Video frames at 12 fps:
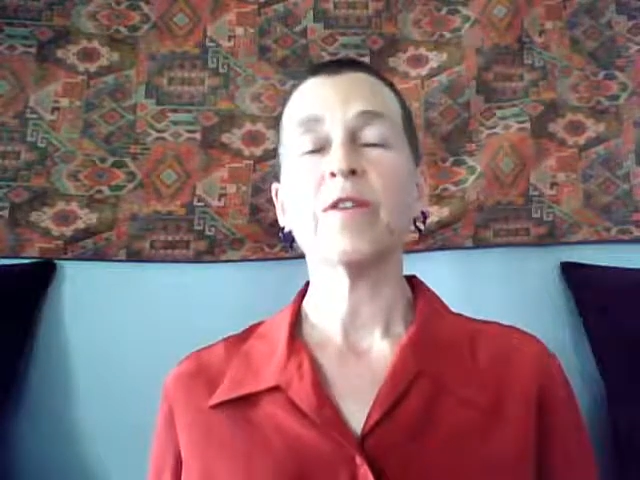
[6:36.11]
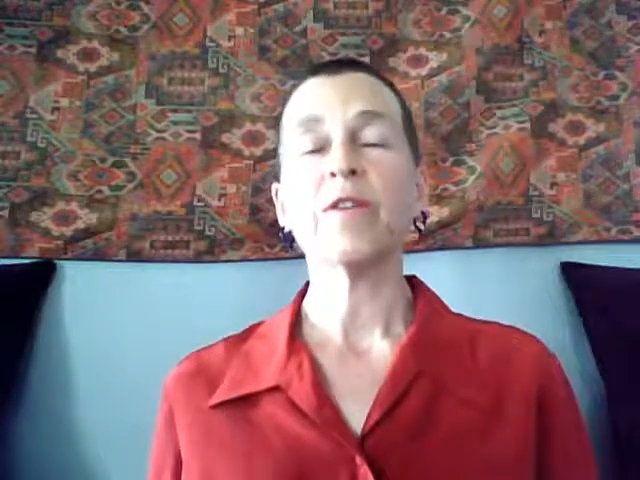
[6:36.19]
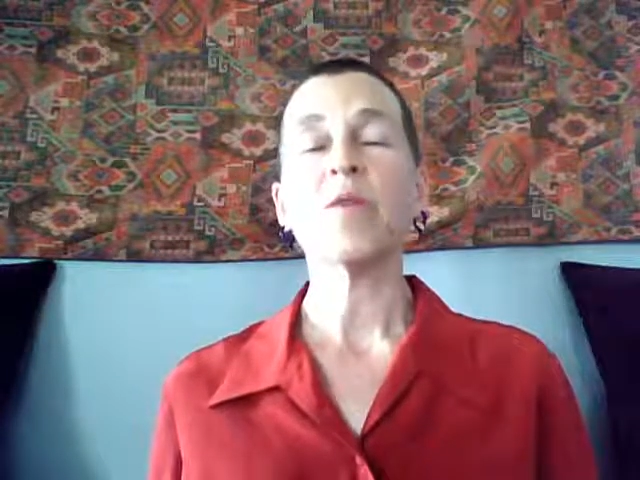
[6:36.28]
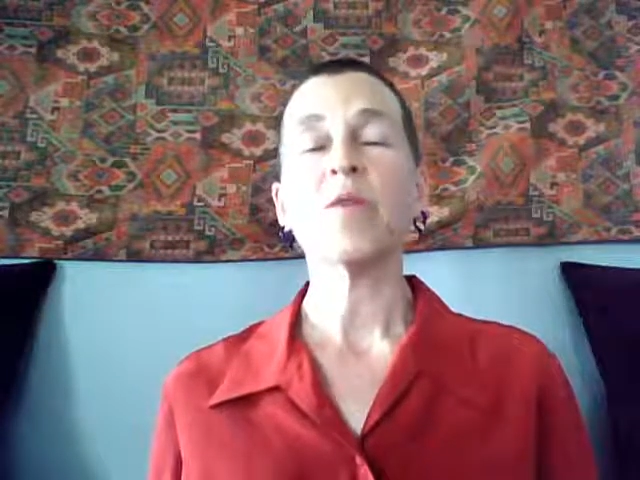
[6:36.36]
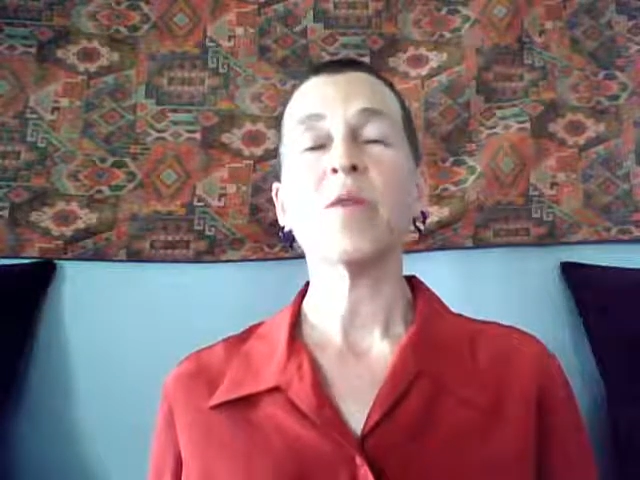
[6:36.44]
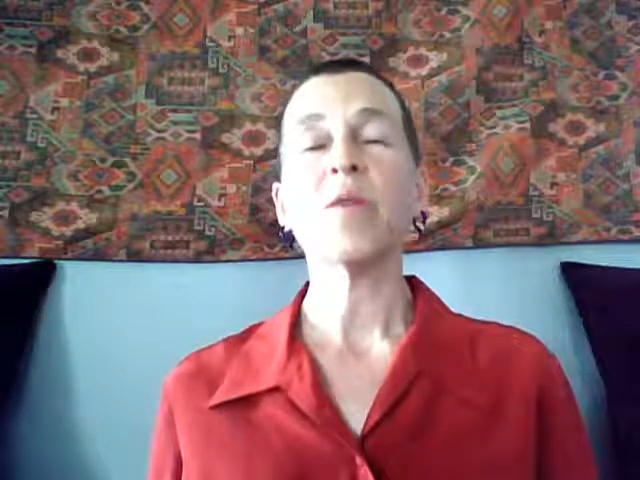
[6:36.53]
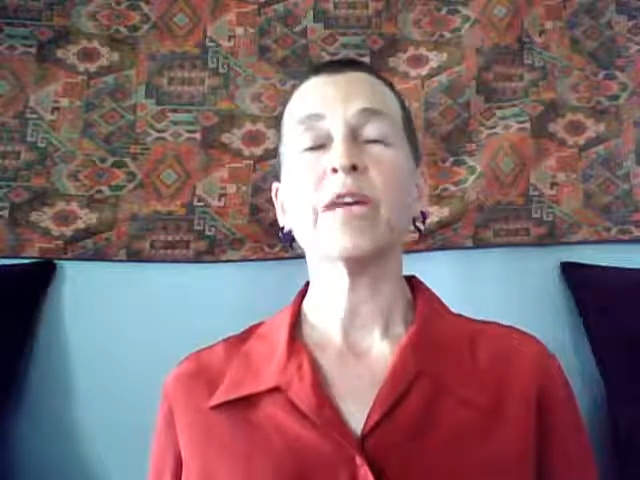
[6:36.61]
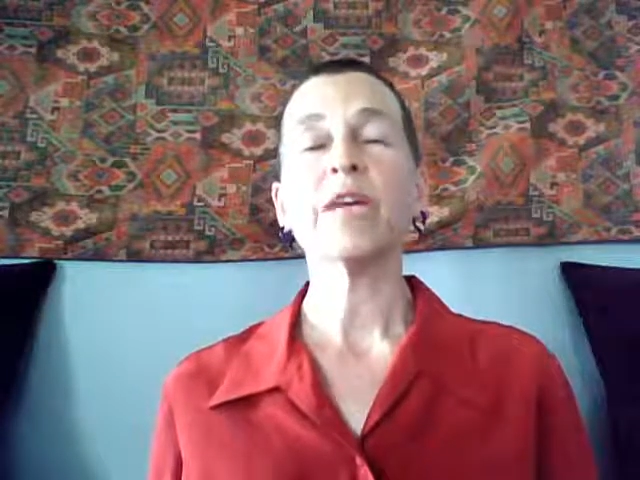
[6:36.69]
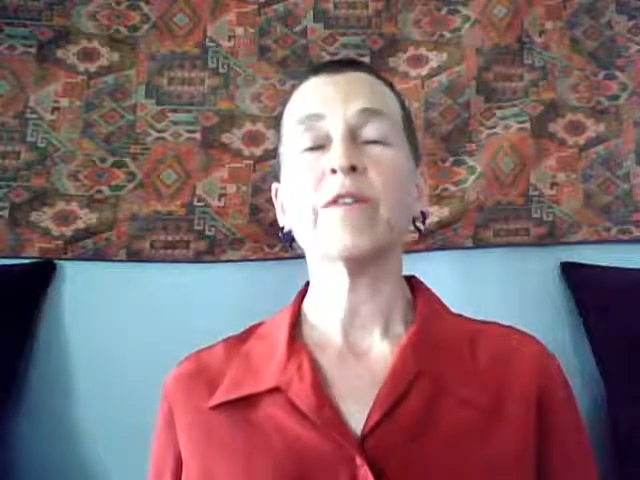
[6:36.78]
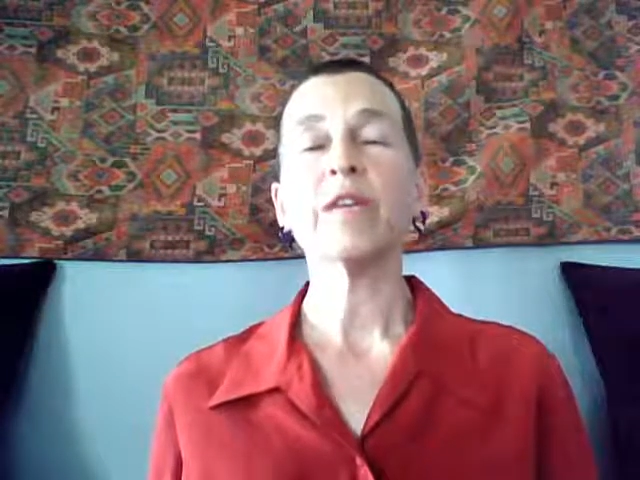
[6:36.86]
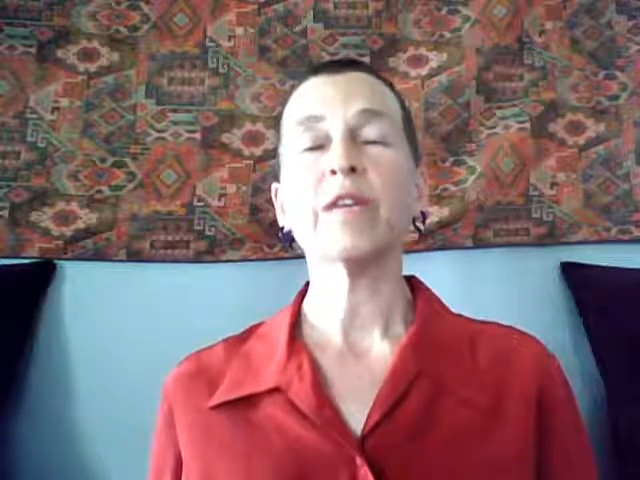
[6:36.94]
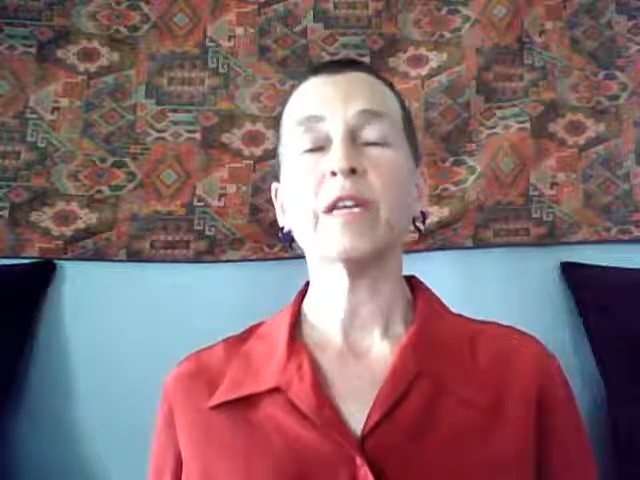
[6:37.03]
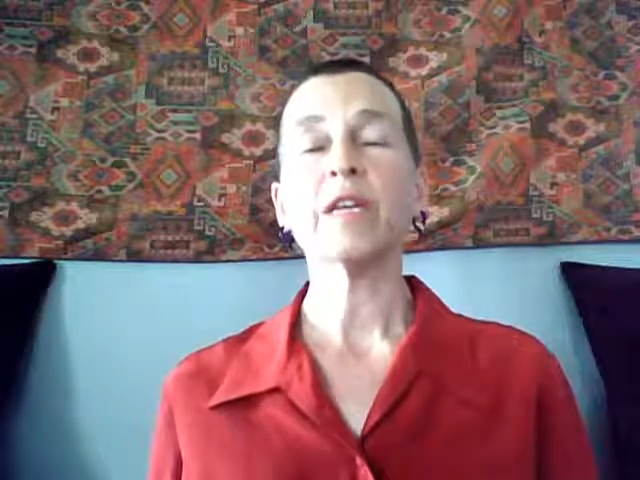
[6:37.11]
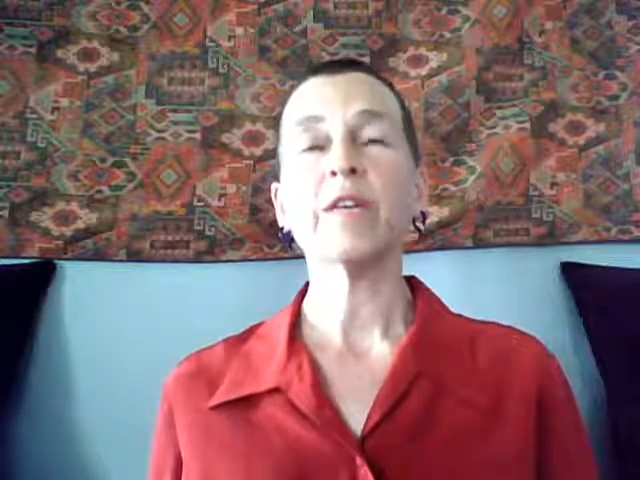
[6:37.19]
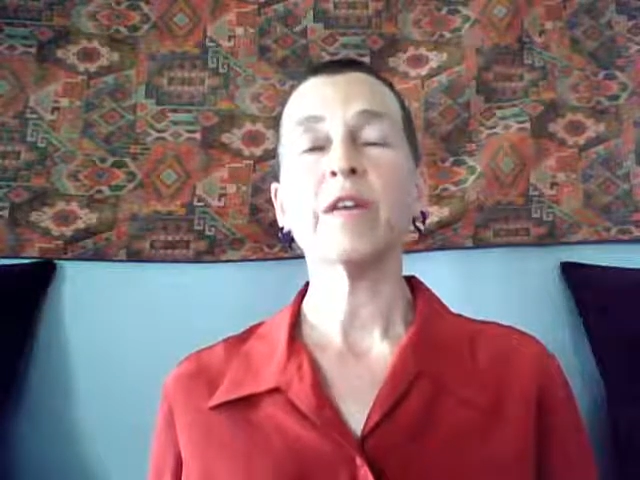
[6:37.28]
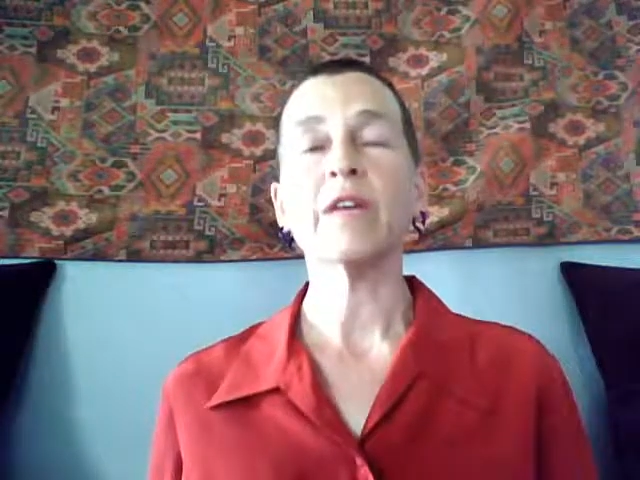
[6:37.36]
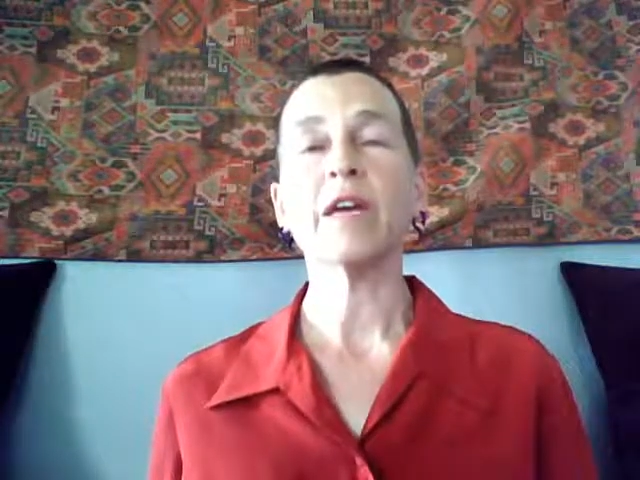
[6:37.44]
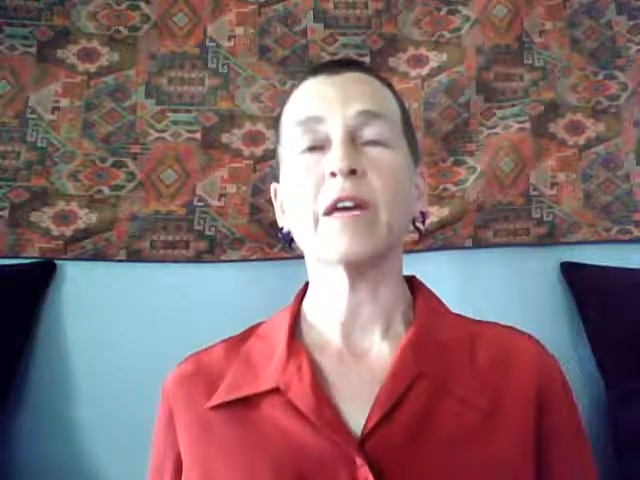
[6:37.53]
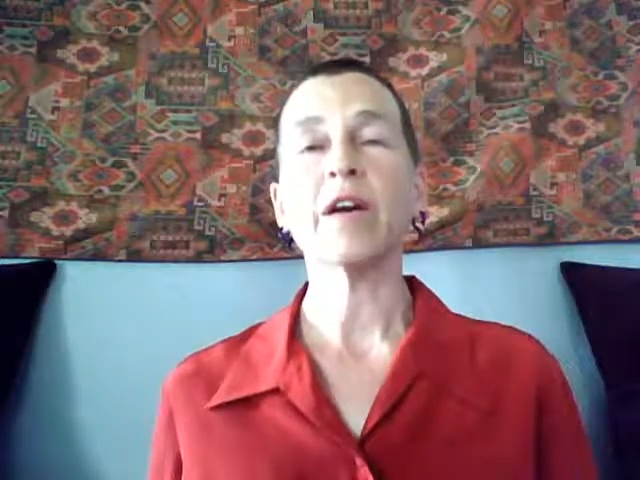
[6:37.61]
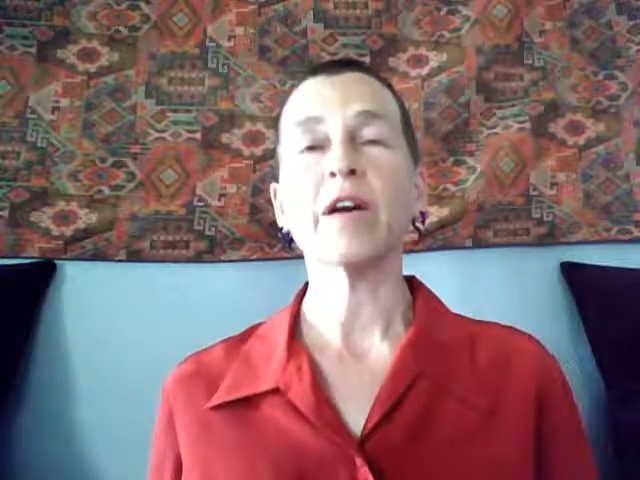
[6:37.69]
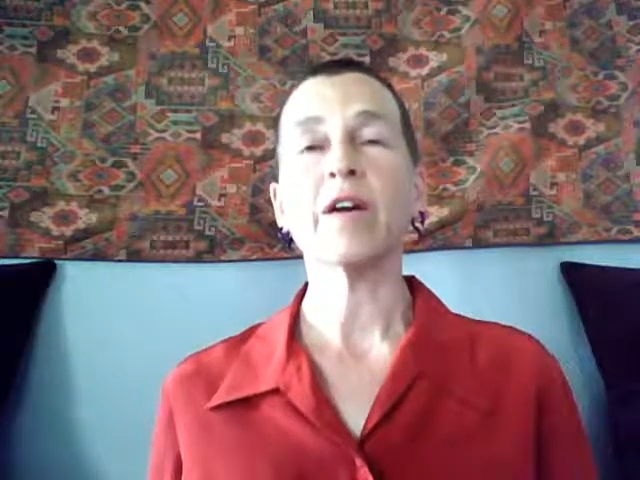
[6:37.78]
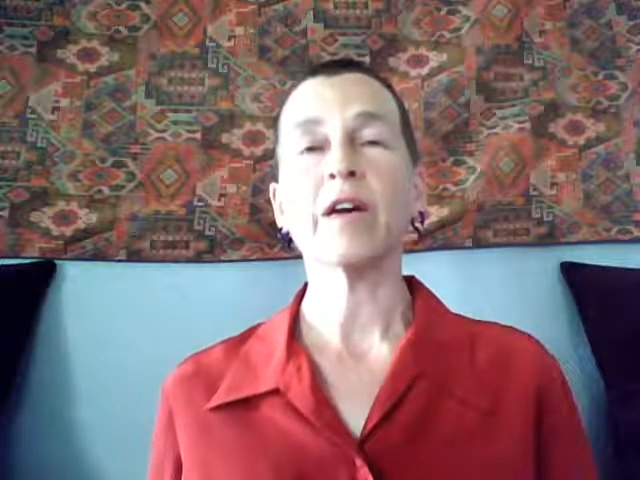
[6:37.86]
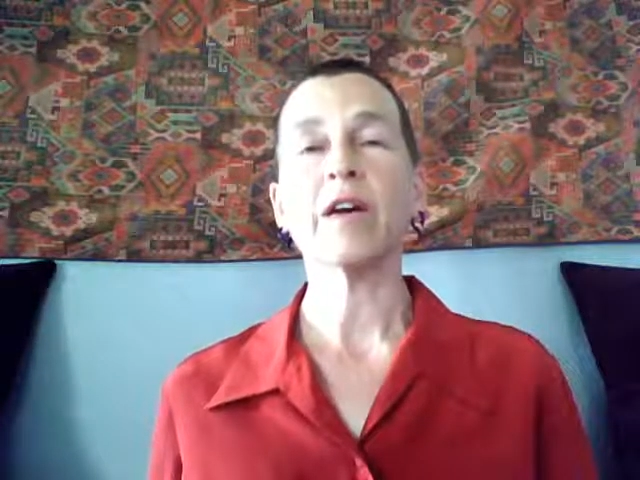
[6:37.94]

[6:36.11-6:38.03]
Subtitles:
the weight of it in the air,